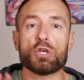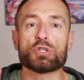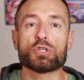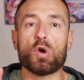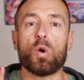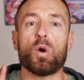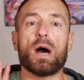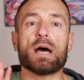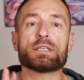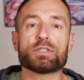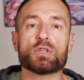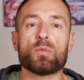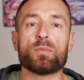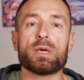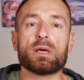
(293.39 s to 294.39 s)
So
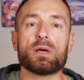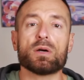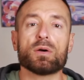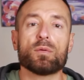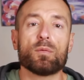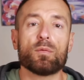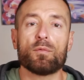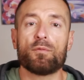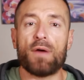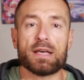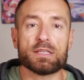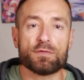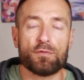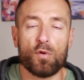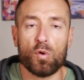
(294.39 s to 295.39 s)
assuming
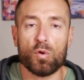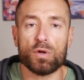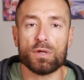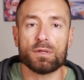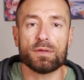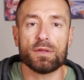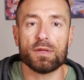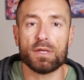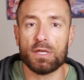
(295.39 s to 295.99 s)
fast forward,